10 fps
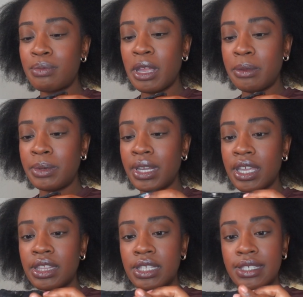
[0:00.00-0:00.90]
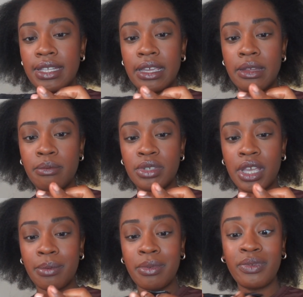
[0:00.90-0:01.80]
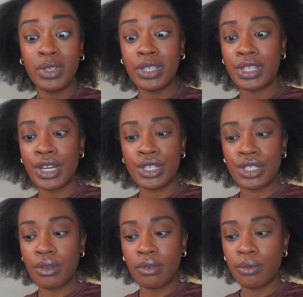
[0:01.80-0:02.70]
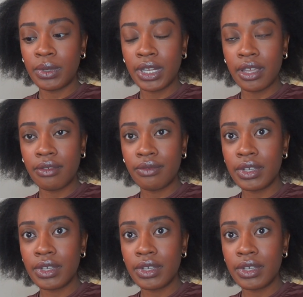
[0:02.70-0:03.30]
be able to get the same type of look that a sew-in would give.